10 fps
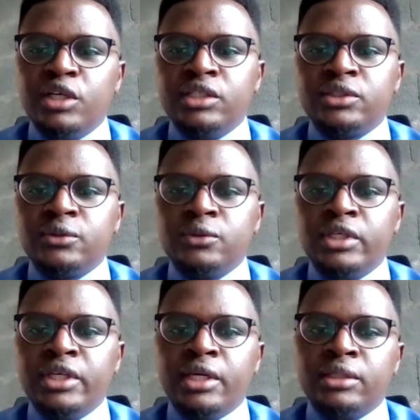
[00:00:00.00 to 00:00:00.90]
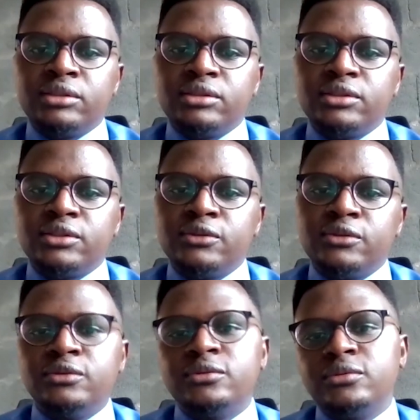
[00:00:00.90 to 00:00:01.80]

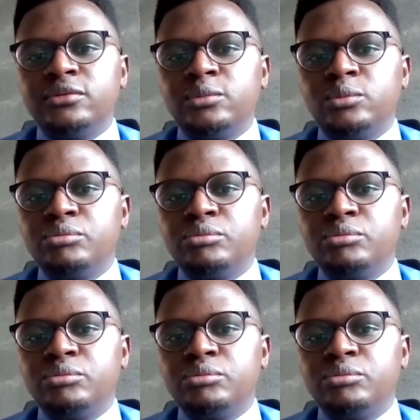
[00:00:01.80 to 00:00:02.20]
So